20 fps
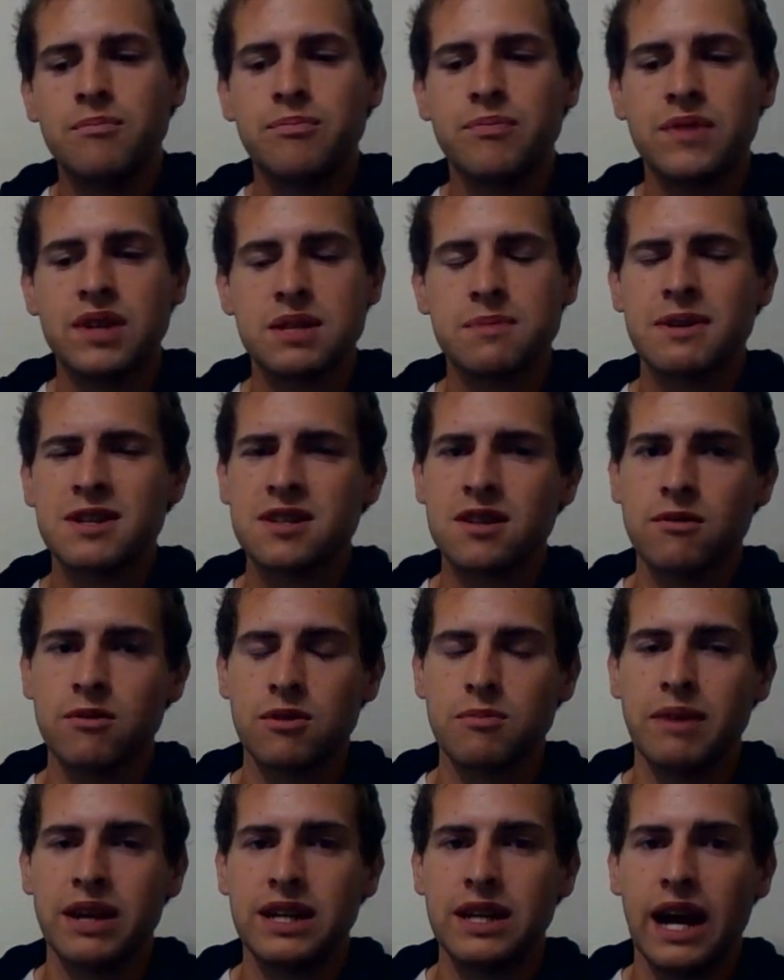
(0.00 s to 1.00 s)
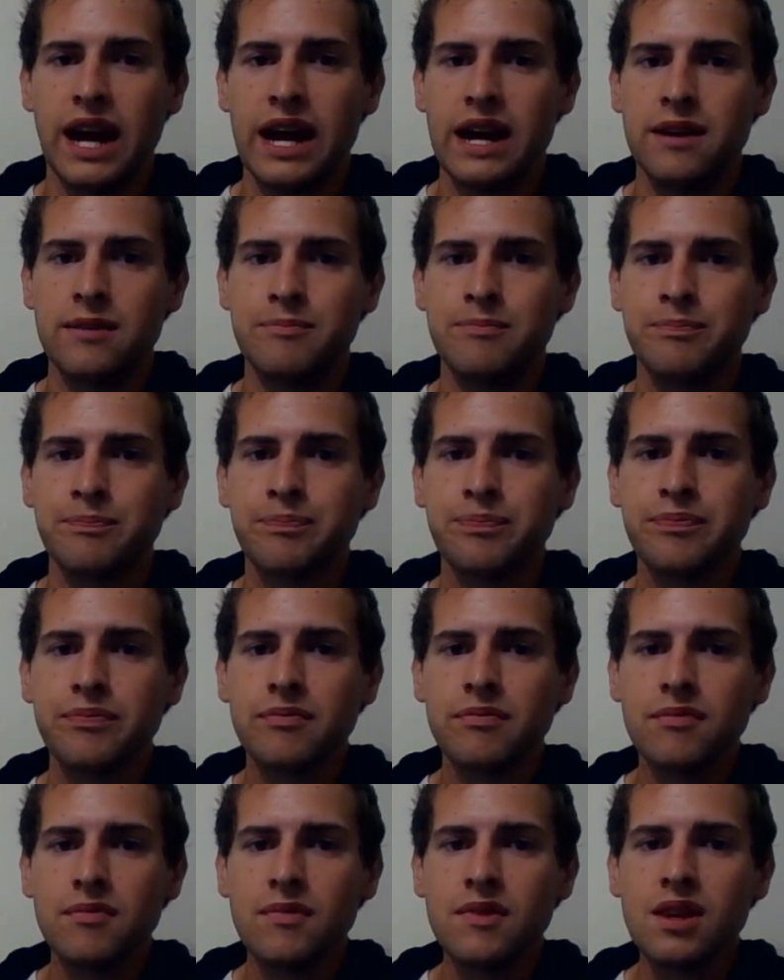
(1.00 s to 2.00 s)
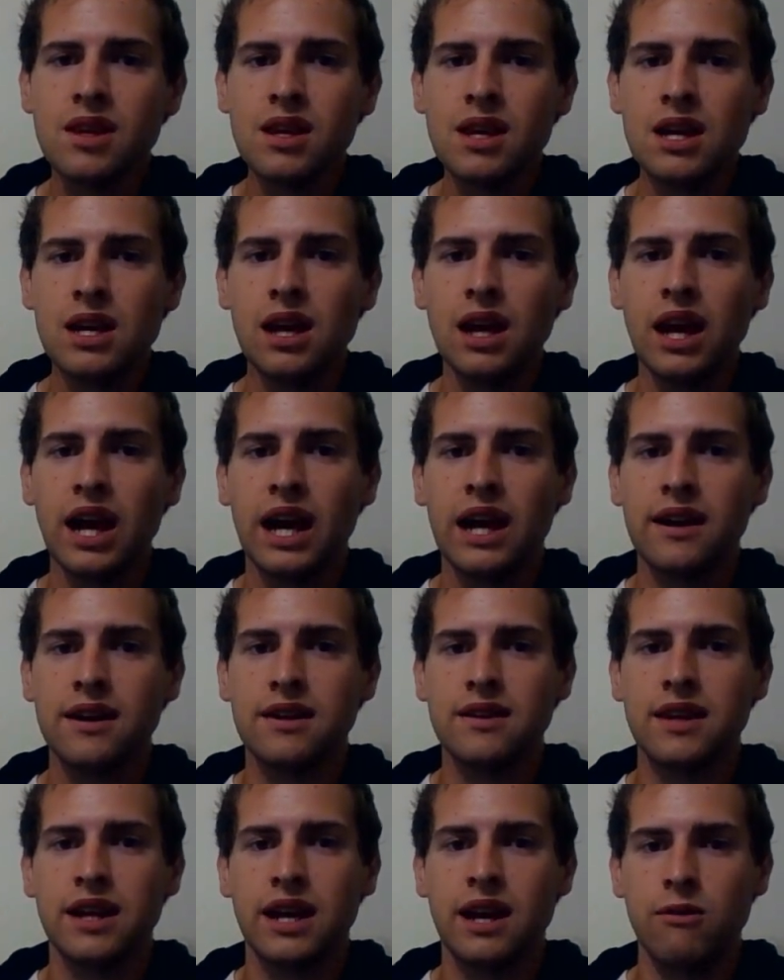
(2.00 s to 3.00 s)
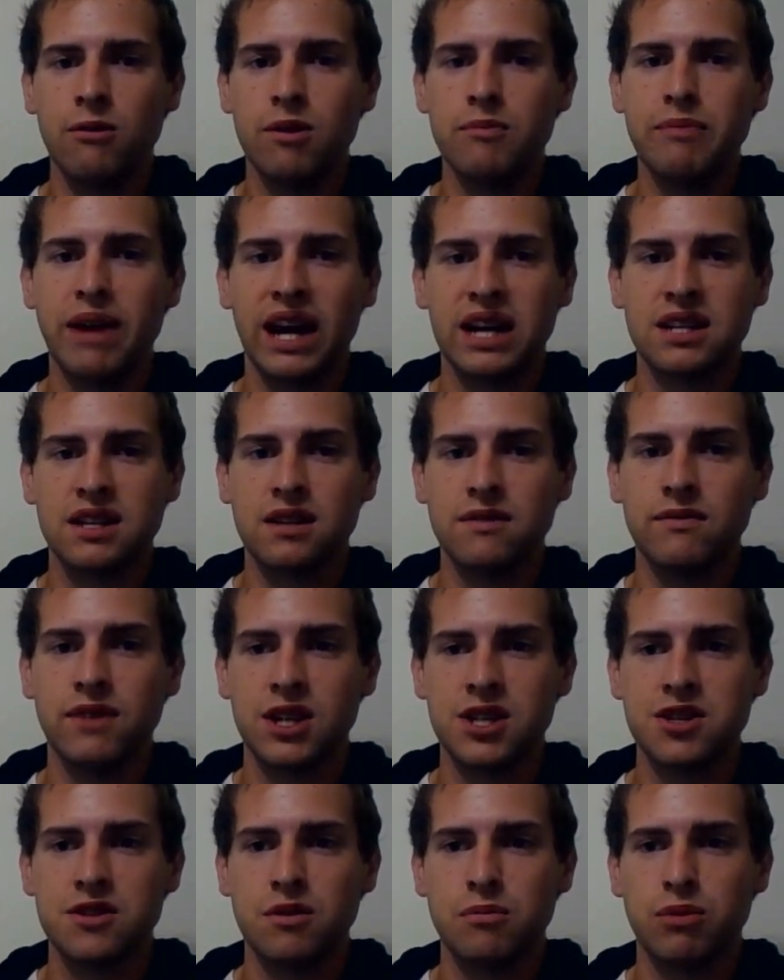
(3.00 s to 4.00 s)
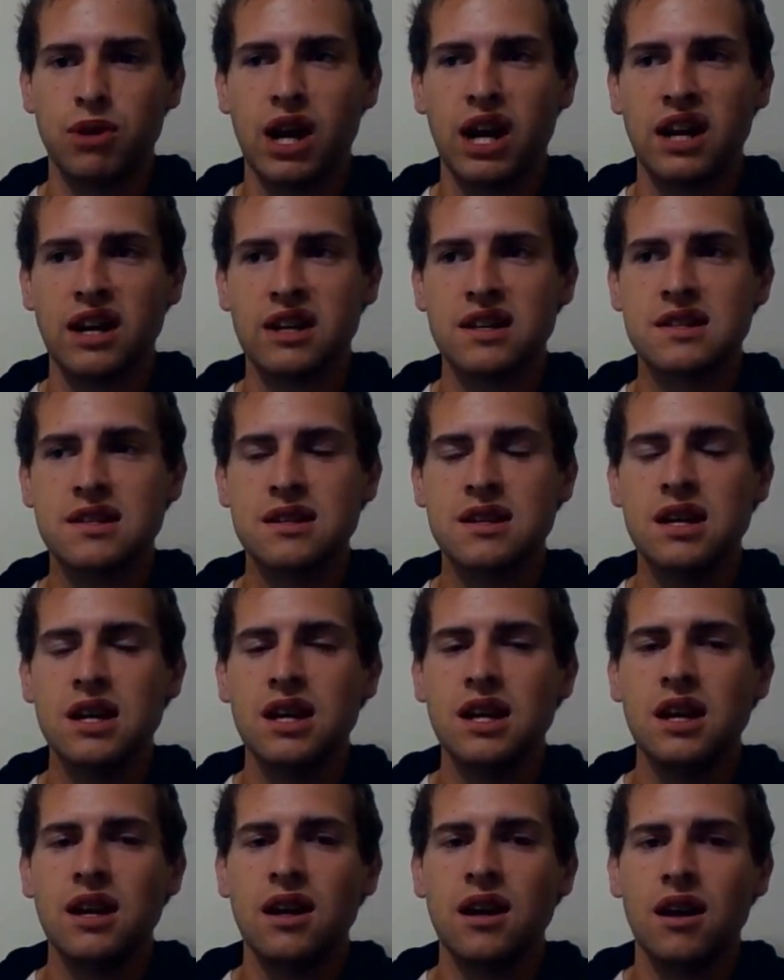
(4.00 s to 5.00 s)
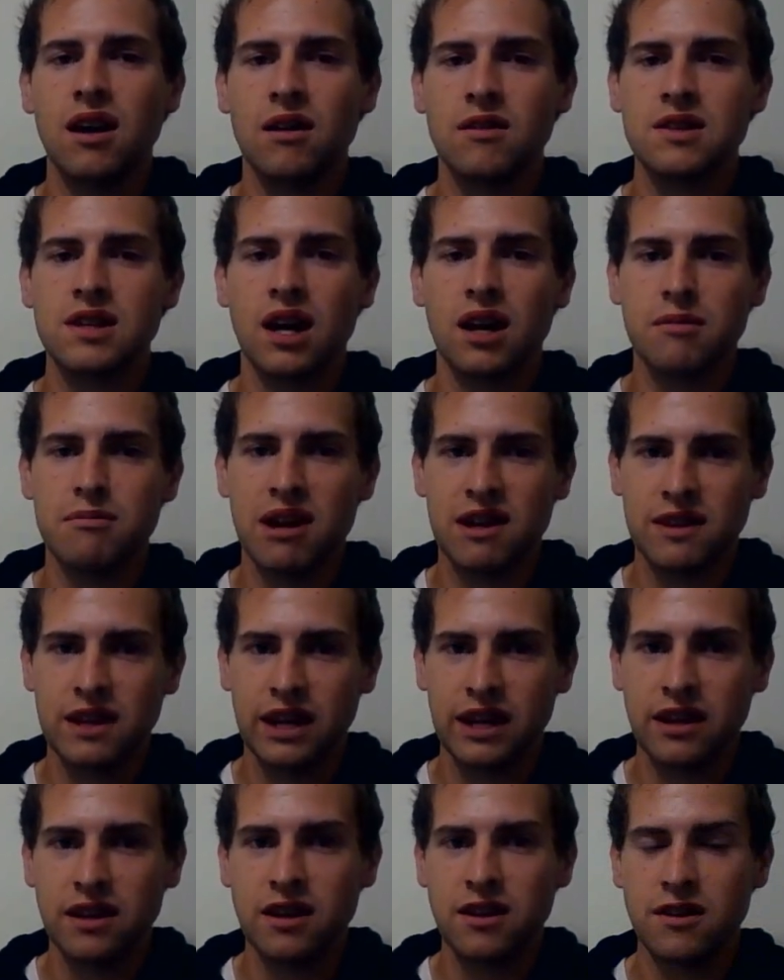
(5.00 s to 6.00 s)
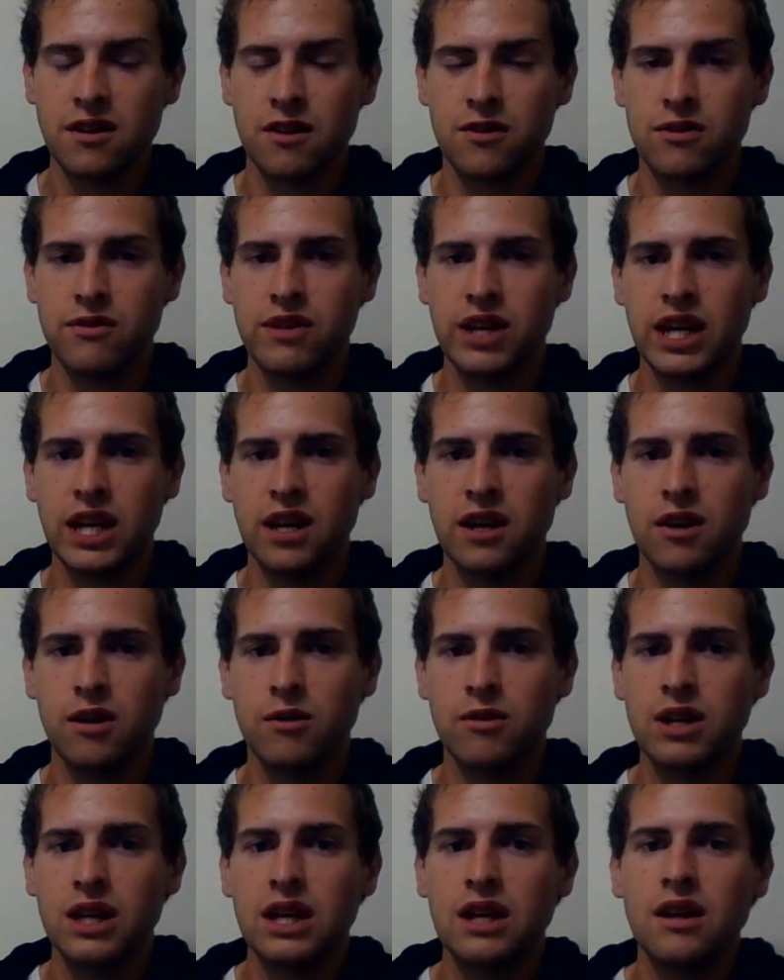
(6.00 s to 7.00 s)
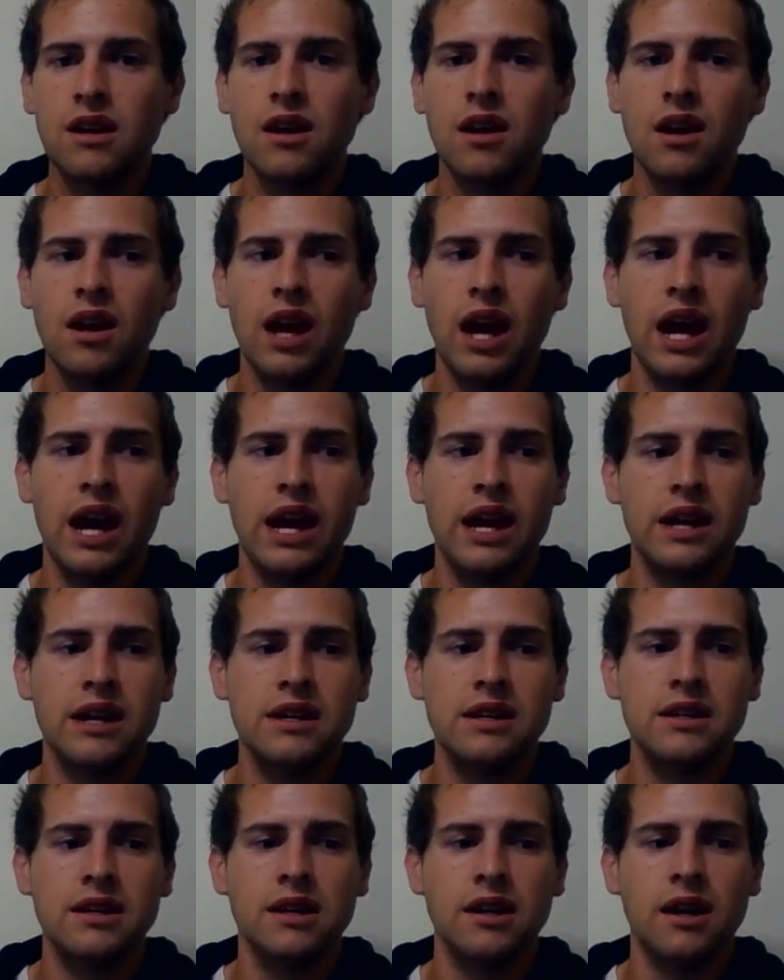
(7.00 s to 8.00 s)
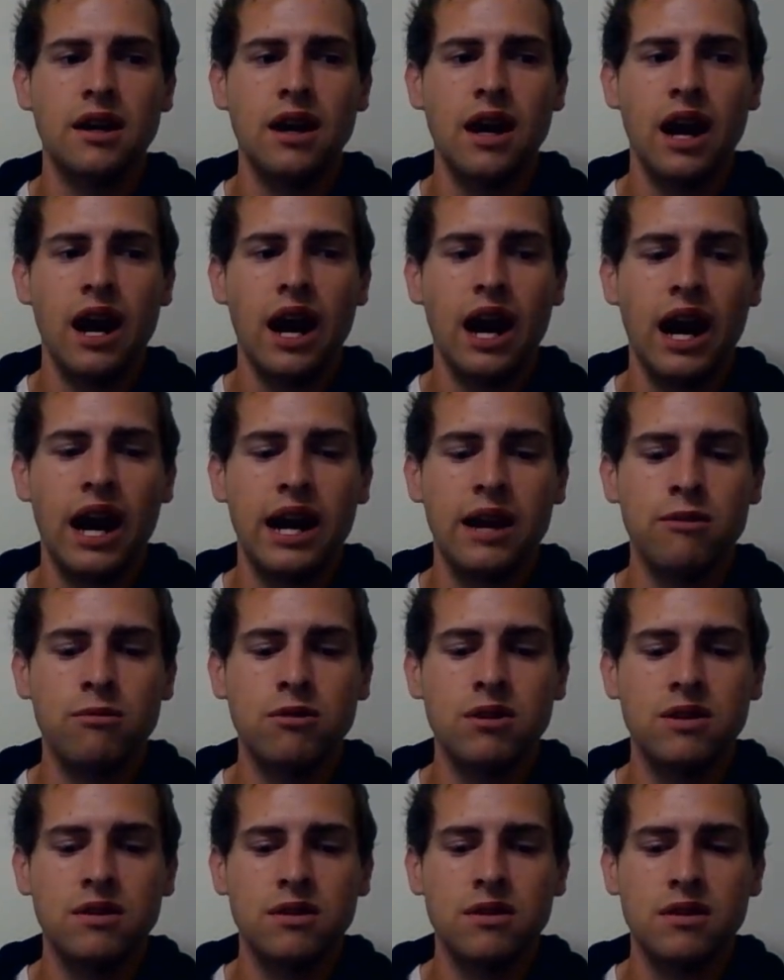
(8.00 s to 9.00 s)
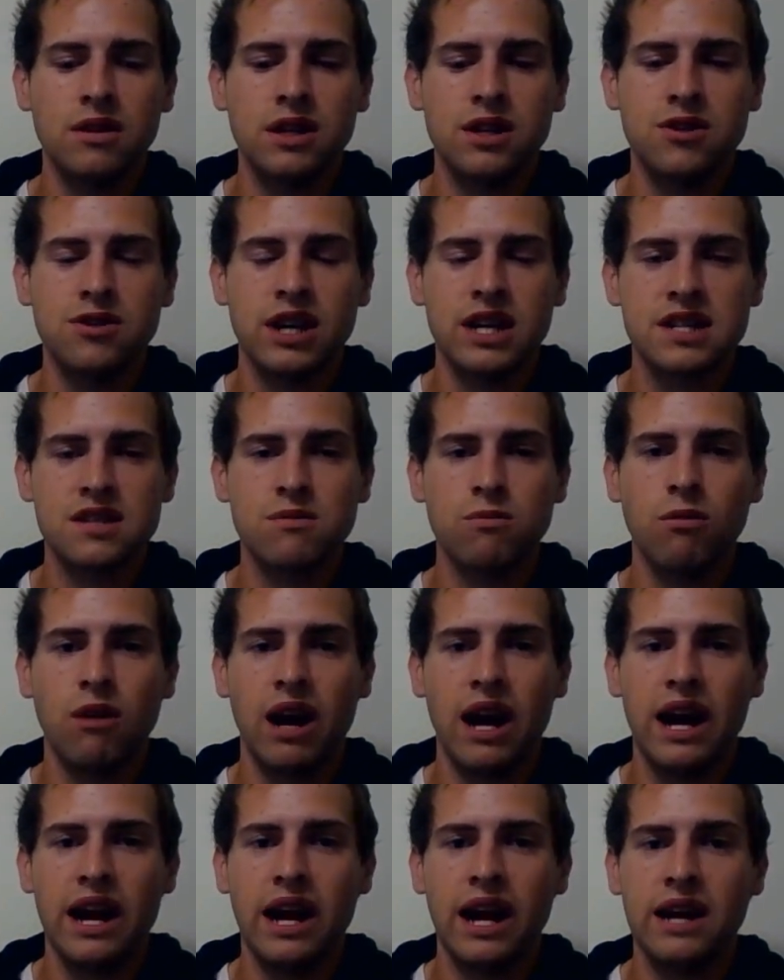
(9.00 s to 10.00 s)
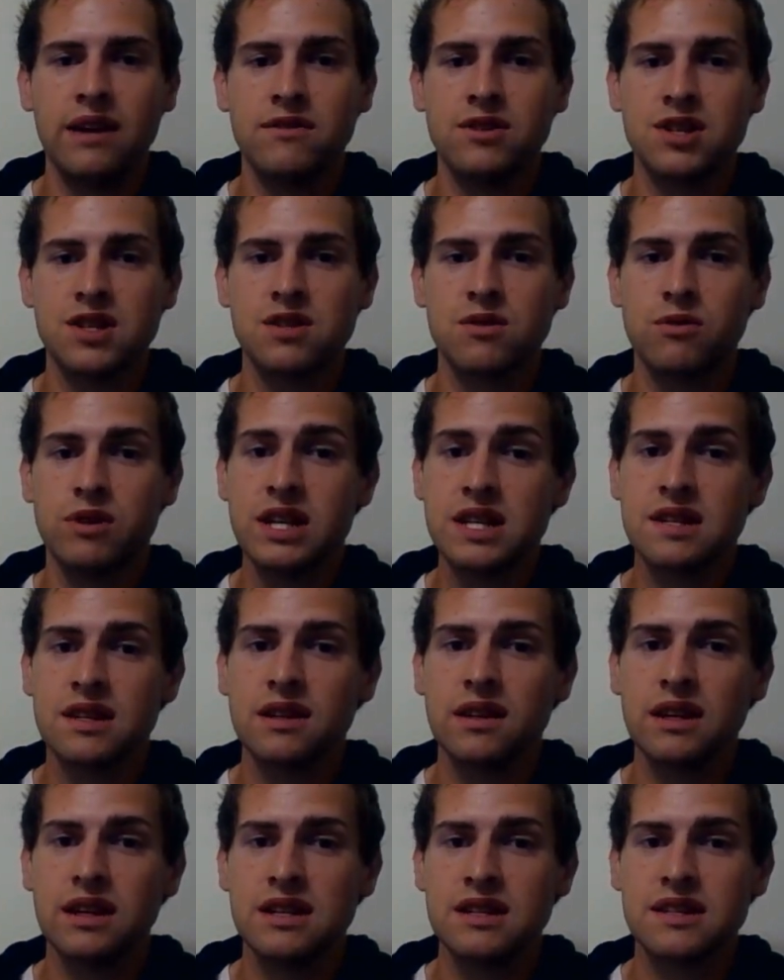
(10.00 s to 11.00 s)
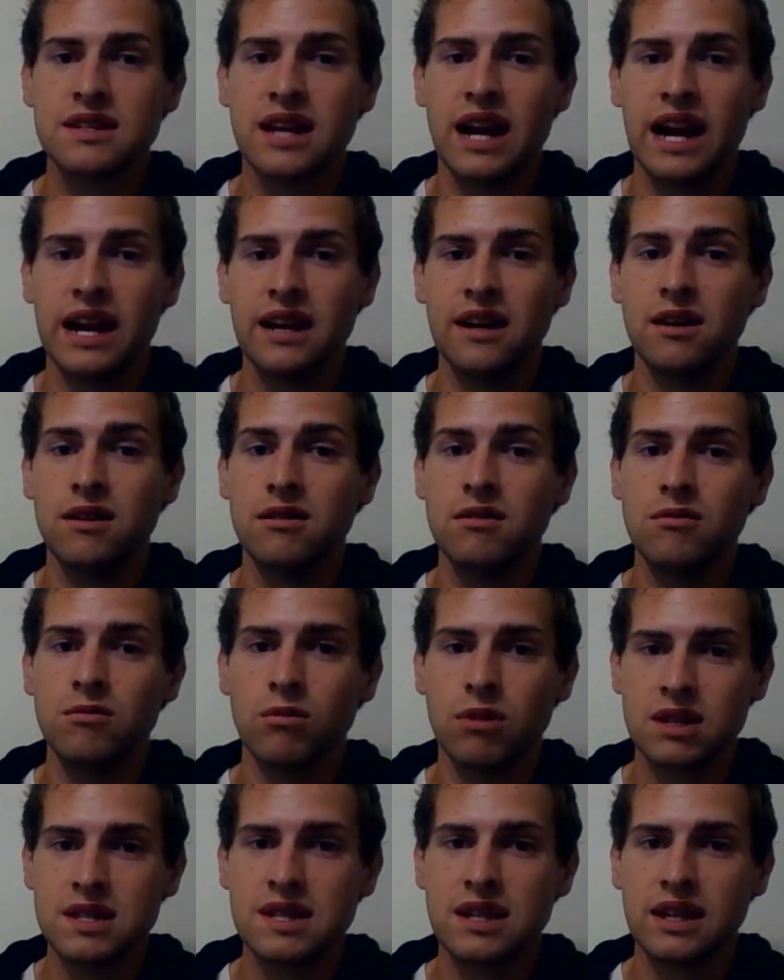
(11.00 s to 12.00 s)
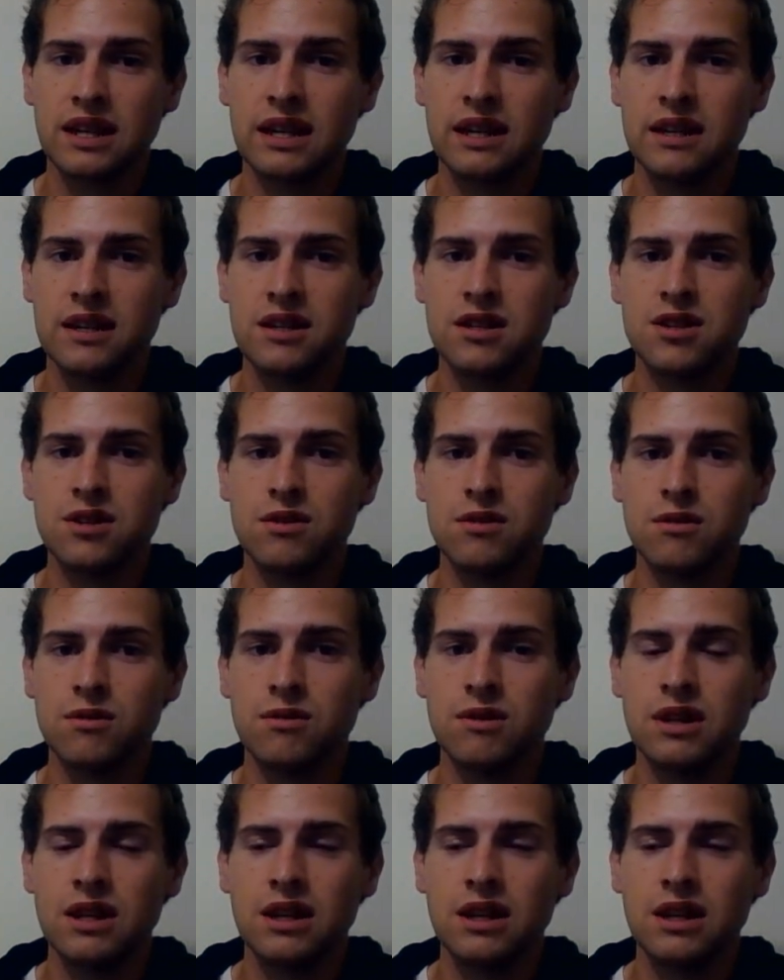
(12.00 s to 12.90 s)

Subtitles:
especially with my diet. And then I went back to conventional products. I'll talk about that in another video. And I will address why I've just recently decided once again to